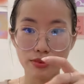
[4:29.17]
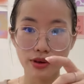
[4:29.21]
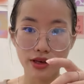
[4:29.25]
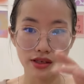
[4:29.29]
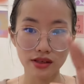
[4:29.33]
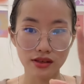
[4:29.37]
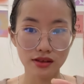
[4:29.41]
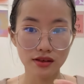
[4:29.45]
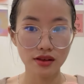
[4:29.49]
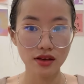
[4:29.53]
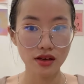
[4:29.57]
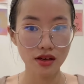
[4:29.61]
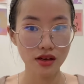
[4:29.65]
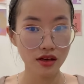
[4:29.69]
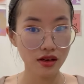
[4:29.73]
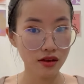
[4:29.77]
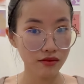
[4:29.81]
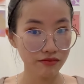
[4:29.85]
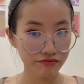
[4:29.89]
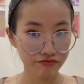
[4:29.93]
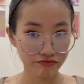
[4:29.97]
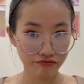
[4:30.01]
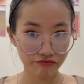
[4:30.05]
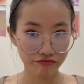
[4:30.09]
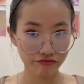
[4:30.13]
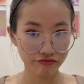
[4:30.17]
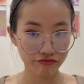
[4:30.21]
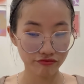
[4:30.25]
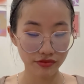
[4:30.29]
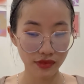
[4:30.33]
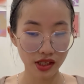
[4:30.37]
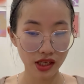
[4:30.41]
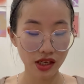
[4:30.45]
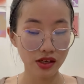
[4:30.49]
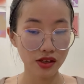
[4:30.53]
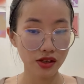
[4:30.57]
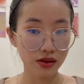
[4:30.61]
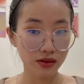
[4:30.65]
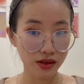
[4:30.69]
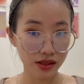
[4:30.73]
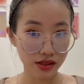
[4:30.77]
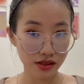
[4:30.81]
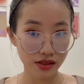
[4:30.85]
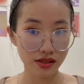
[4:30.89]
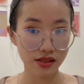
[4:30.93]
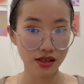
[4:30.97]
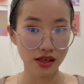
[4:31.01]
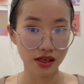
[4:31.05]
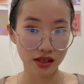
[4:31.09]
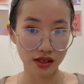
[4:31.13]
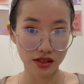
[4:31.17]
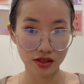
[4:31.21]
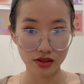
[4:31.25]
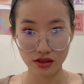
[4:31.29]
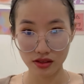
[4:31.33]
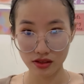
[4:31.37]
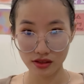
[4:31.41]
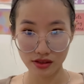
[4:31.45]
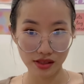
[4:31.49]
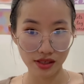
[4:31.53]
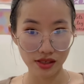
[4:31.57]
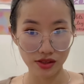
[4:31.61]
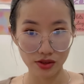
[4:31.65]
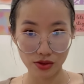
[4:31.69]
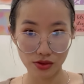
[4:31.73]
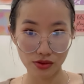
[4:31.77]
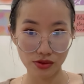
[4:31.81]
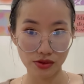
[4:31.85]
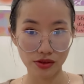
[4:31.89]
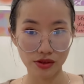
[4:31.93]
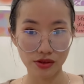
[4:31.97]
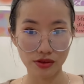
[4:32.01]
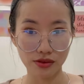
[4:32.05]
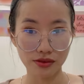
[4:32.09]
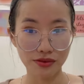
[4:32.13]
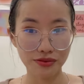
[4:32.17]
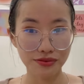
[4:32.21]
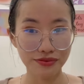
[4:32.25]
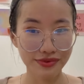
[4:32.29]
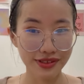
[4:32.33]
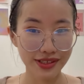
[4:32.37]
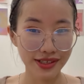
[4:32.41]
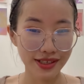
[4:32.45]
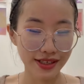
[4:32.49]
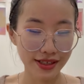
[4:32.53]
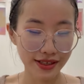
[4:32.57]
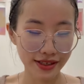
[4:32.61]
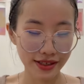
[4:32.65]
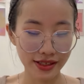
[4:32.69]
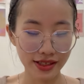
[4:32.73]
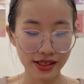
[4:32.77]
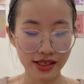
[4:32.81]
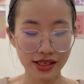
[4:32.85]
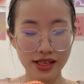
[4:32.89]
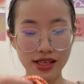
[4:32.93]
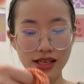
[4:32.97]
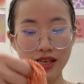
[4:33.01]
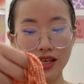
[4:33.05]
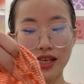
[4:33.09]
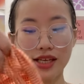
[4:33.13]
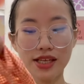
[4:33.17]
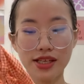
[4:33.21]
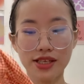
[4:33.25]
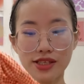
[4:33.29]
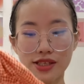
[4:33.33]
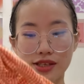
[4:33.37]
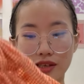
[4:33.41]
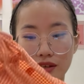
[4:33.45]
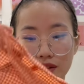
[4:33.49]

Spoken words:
but no one's gonna see through you. So